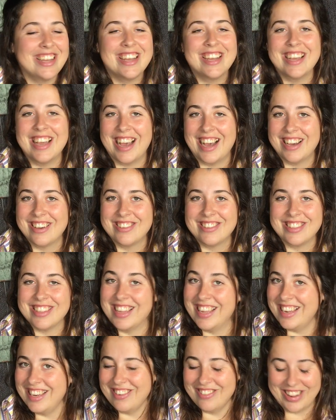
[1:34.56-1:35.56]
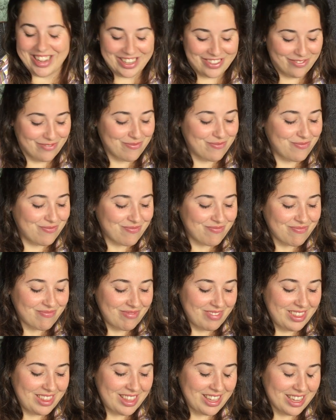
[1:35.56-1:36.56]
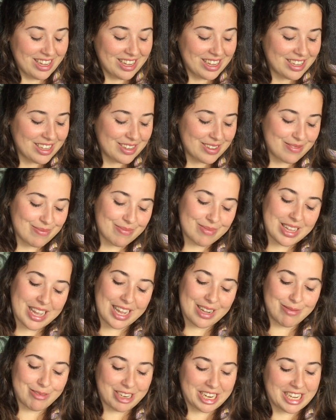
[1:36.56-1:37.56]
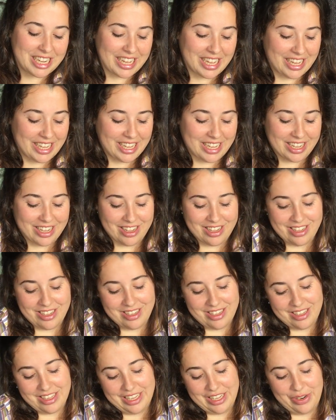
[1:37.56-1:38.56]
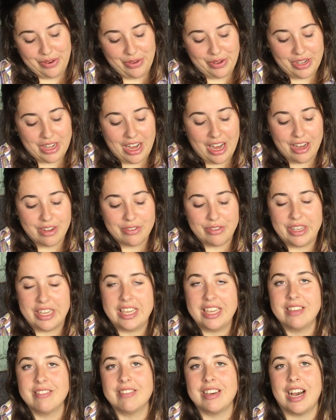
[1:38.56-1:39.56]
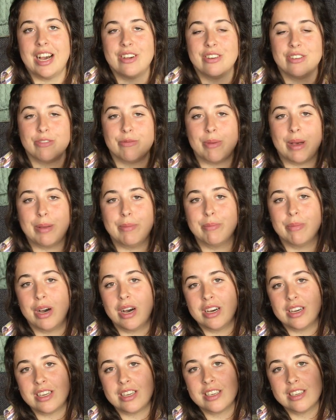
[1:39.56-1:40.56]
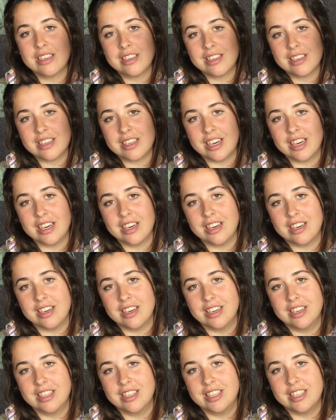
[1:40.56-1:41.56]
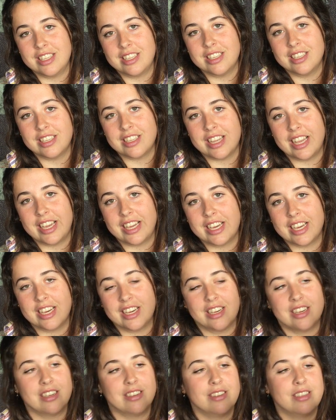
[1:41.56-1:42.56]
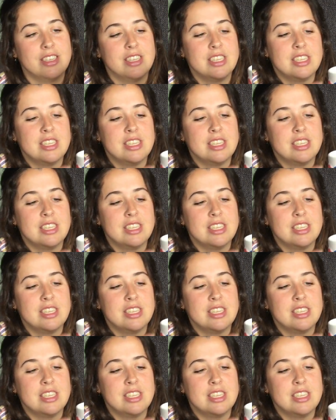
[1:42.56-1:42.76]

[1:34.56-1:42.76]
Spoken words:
Yeah, anyway, I'm drinking a little coffee out of my mug. This is like a